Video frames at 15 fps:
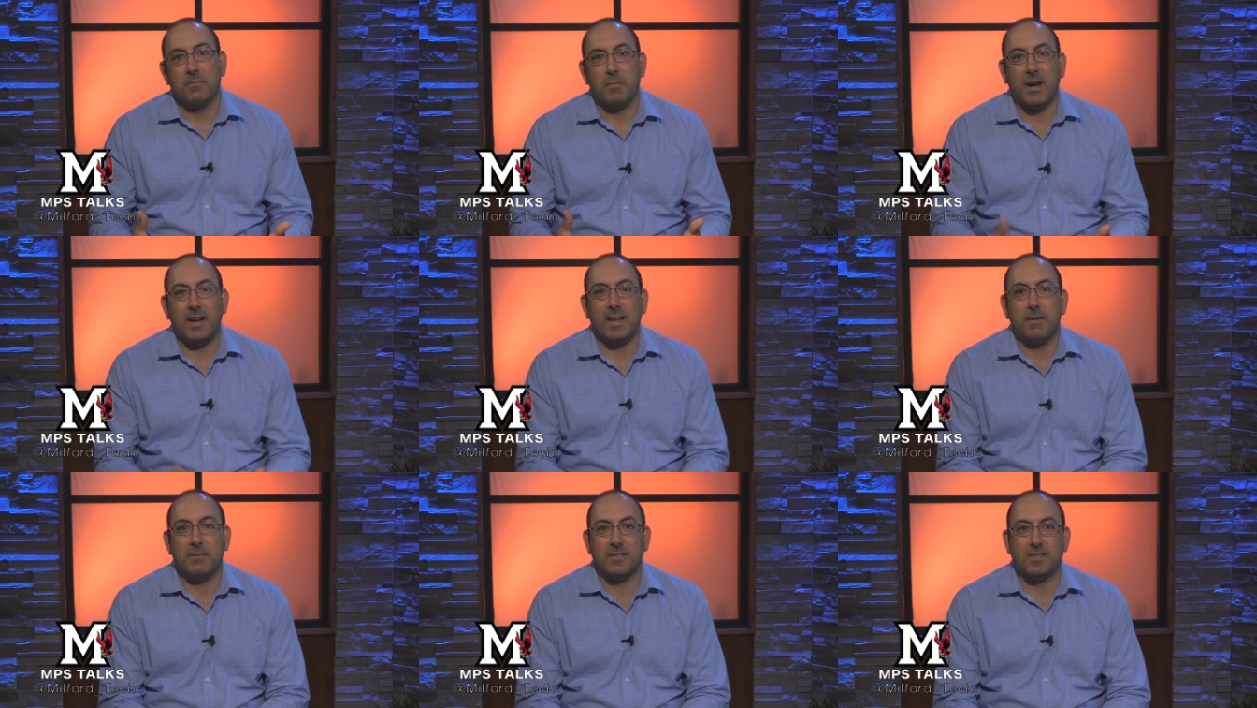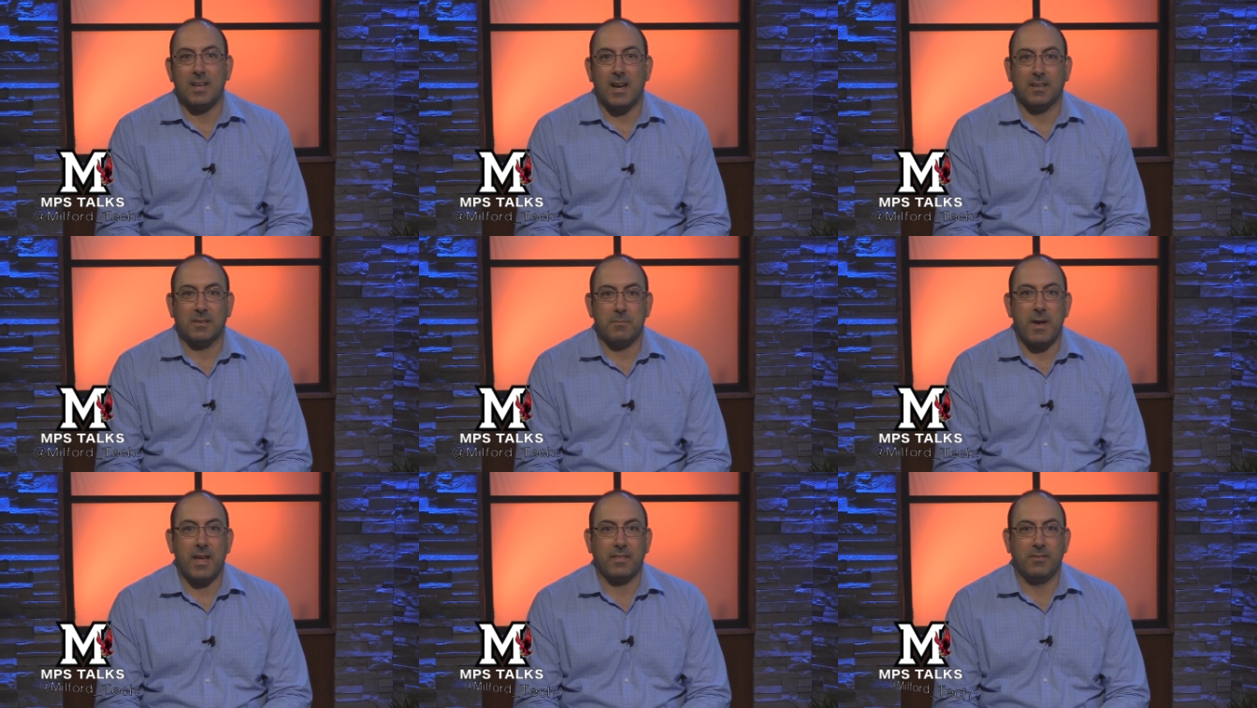My name is
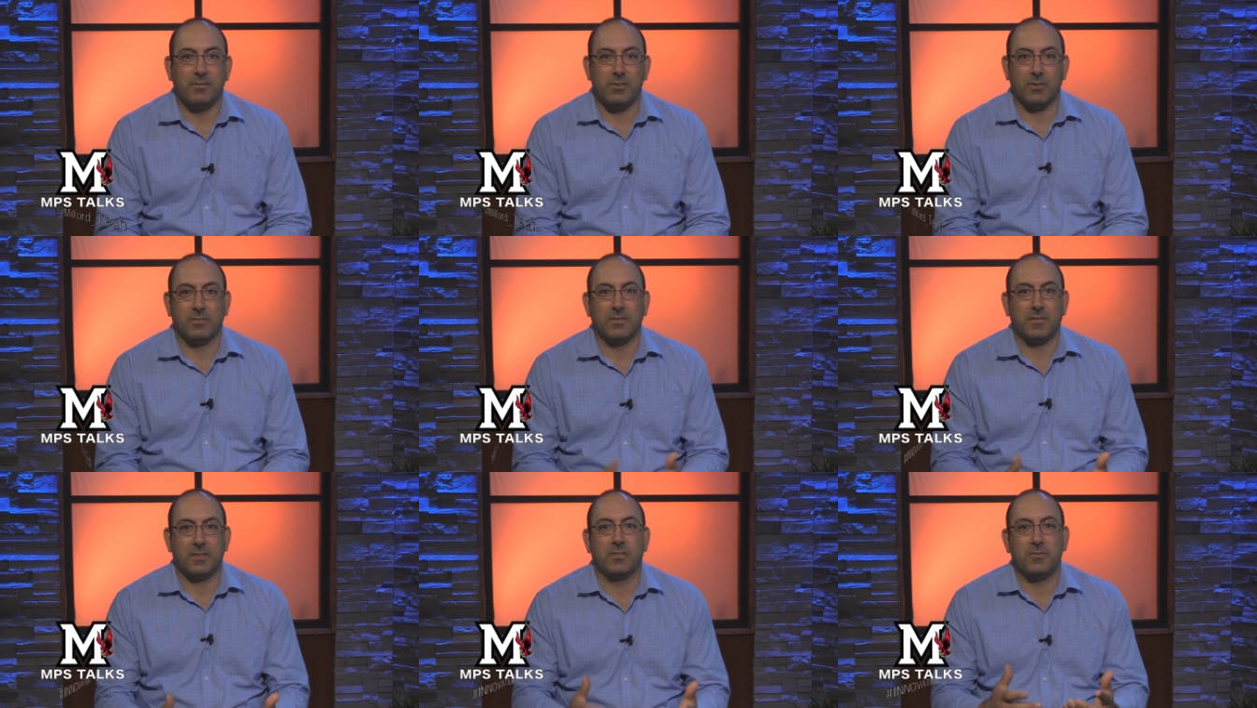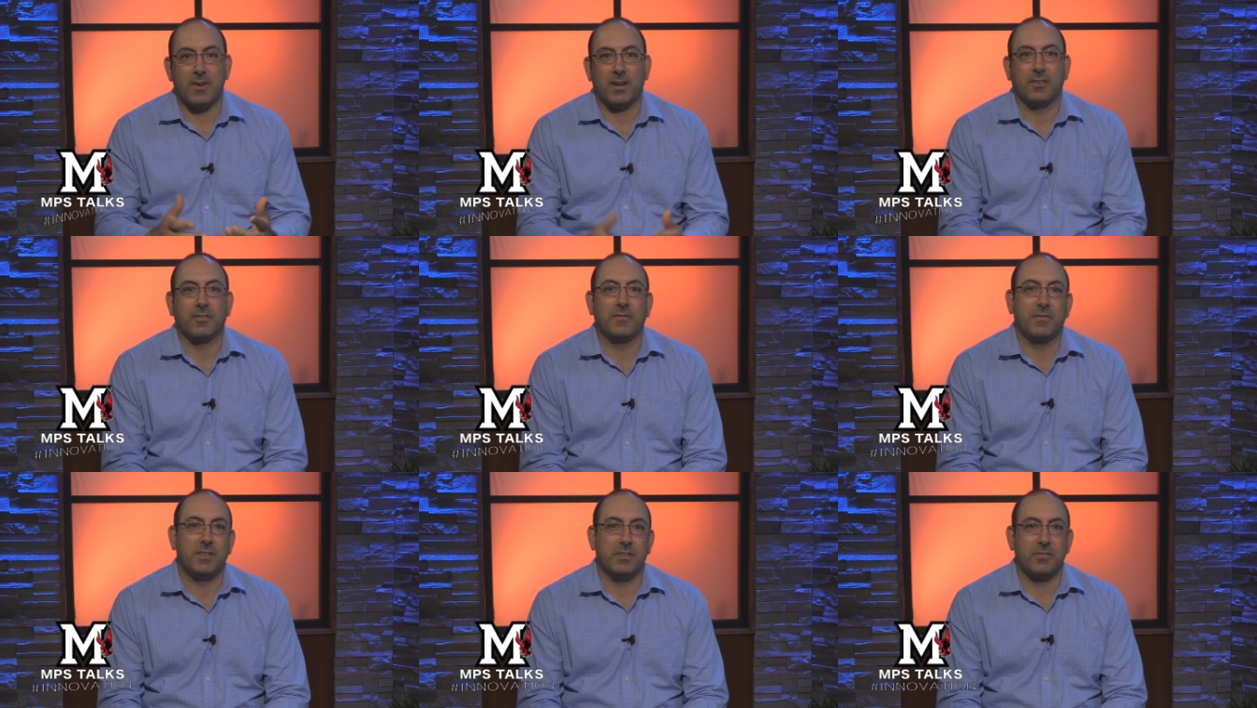Dr. Matthew Joseph, the
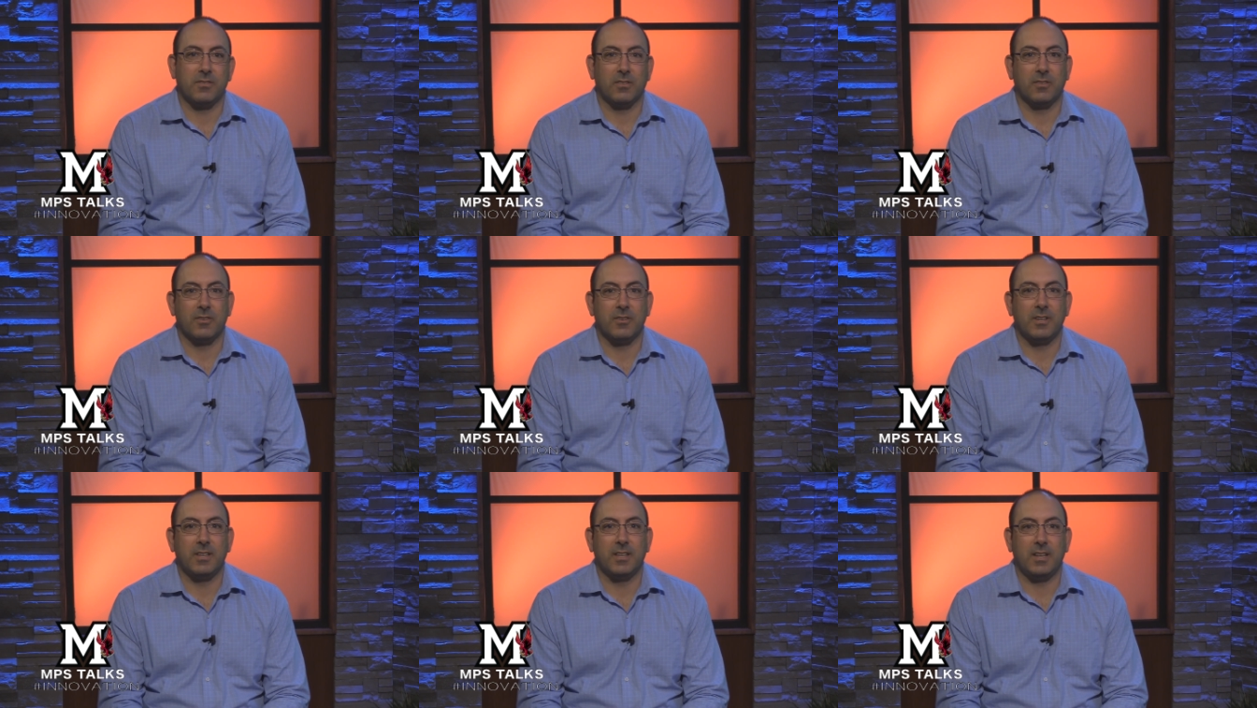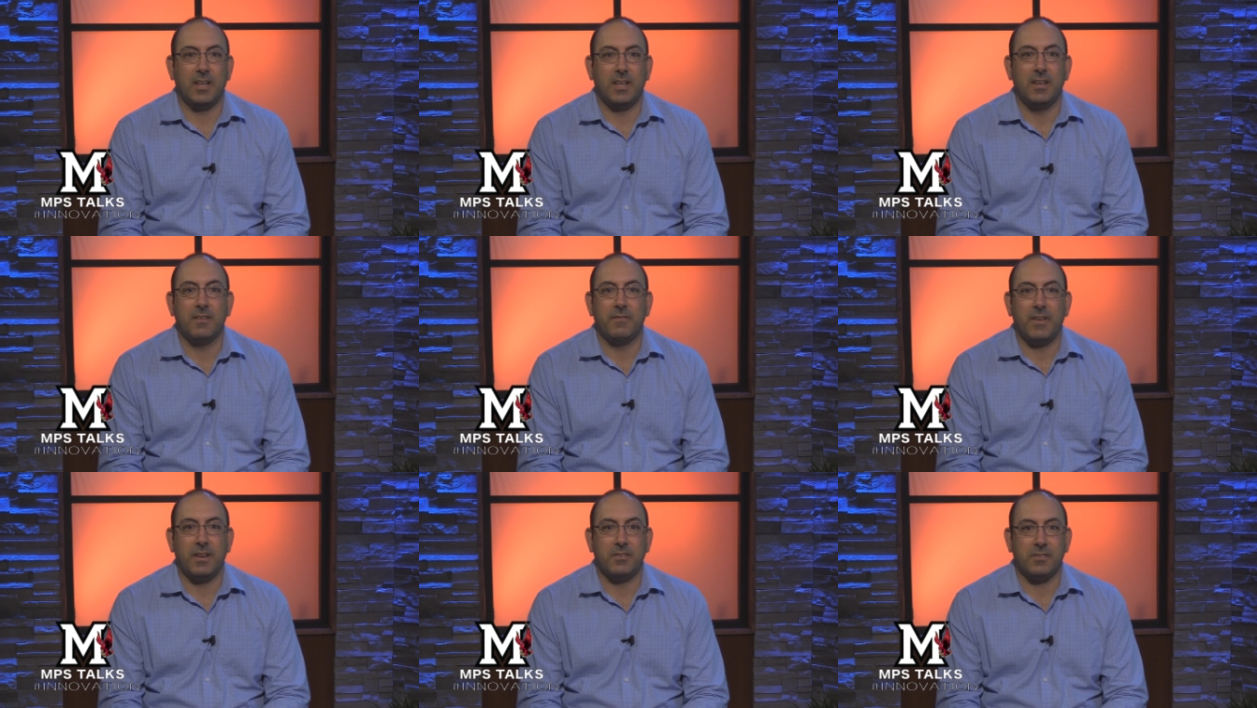Director of Digital Learning and
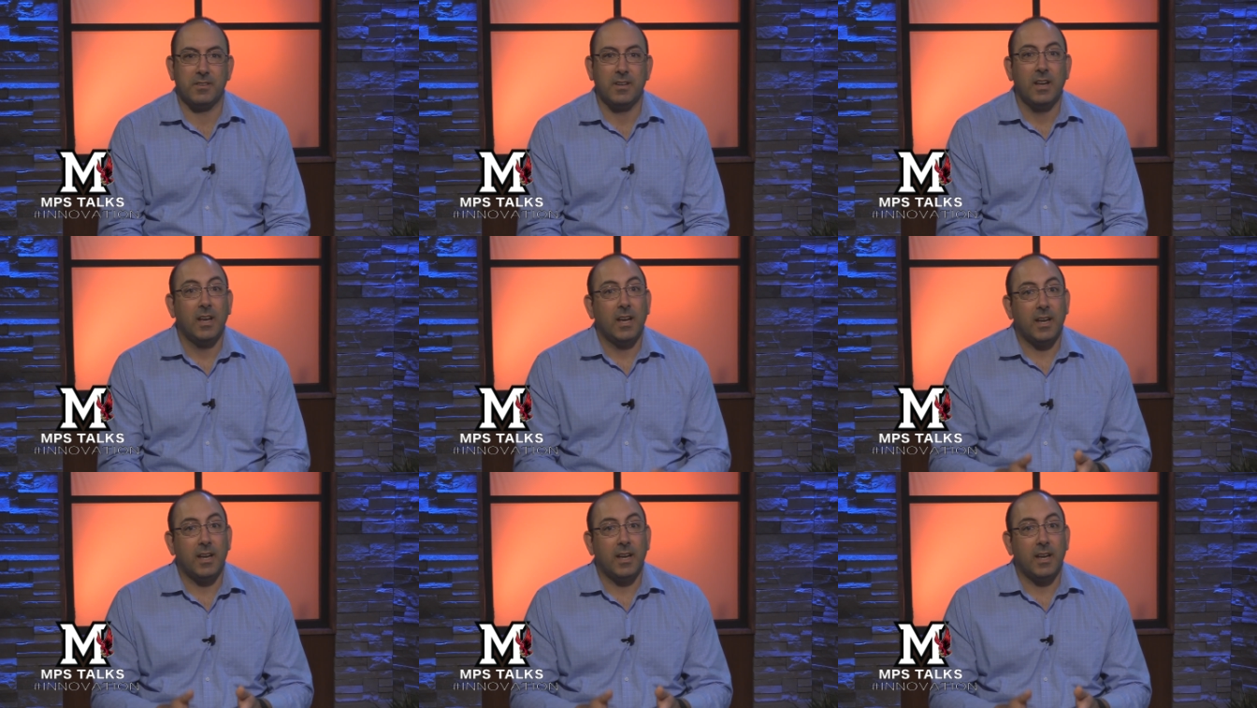Innovation,